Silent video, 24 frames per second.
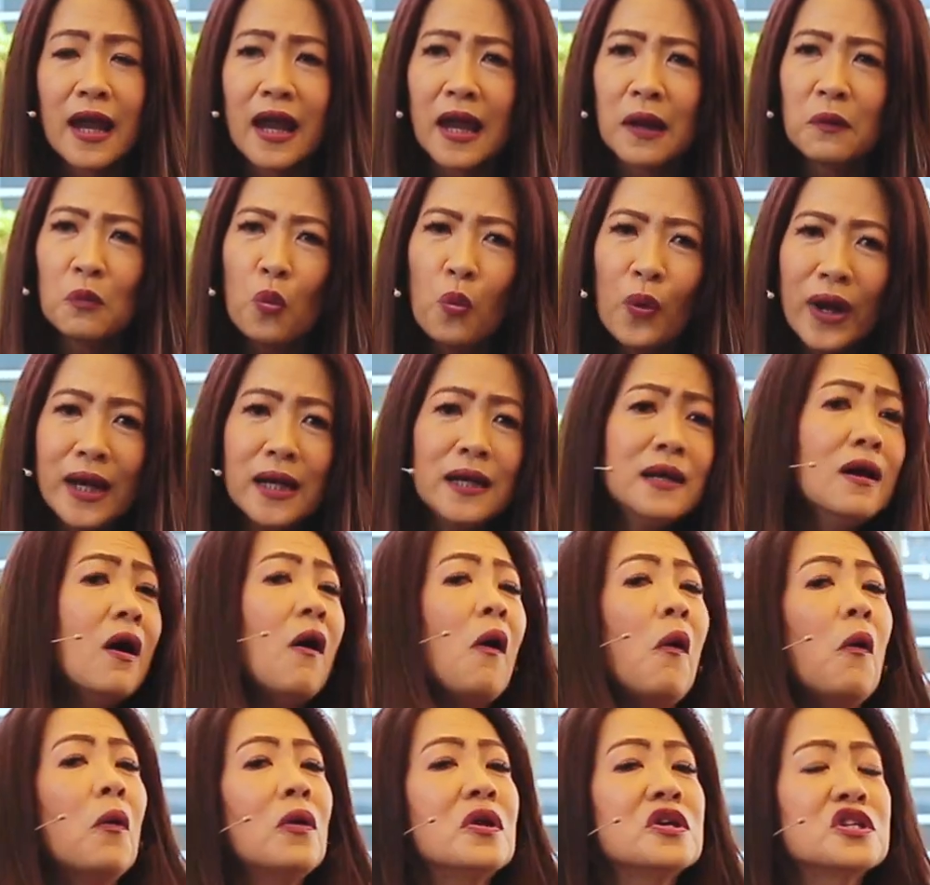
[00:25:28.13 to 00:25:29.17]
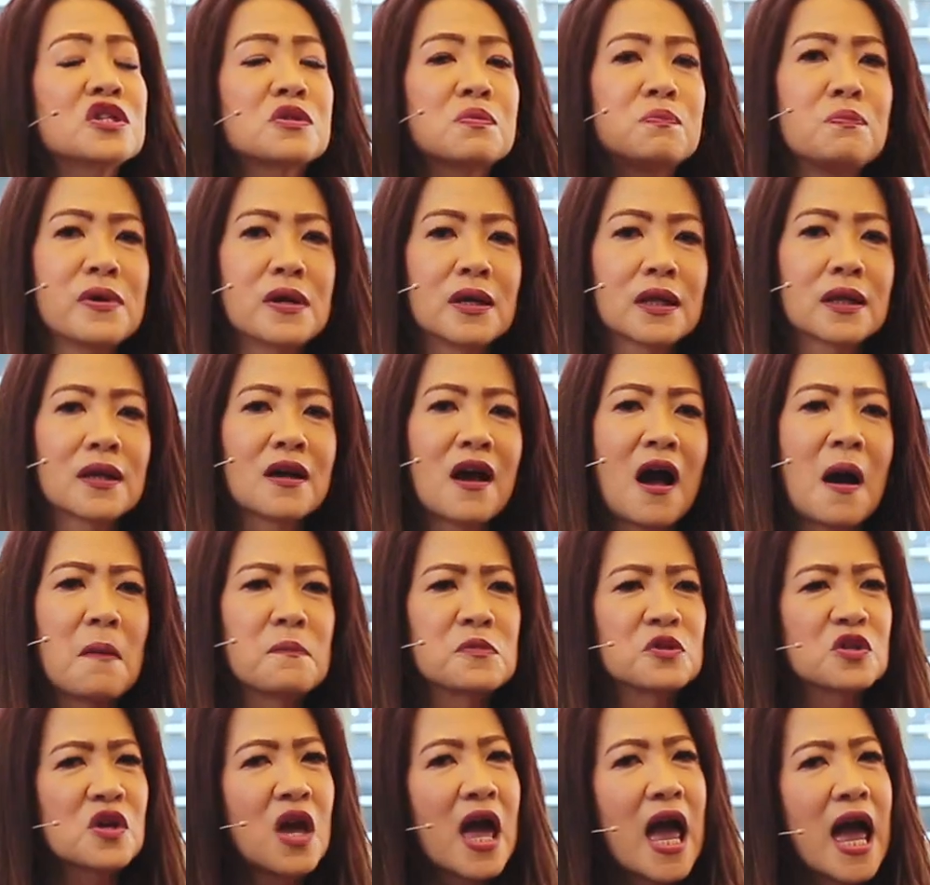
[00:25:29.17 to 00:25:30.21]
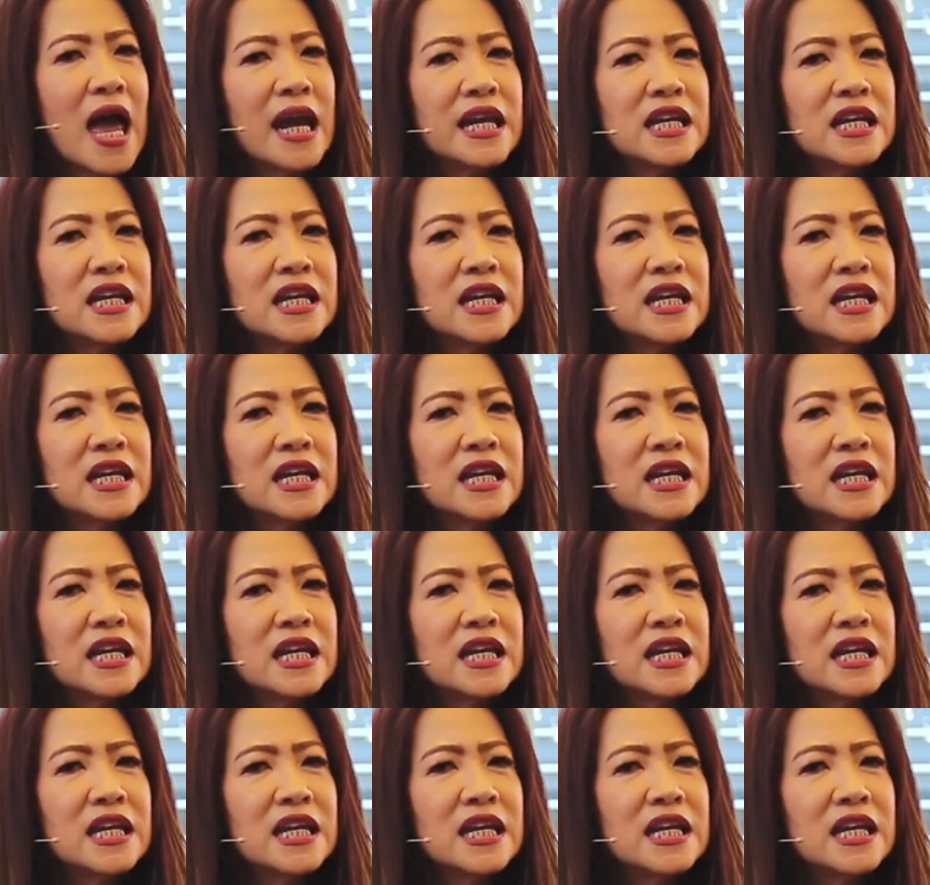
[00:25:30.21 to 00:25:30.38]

And when the Holy Spirit comes,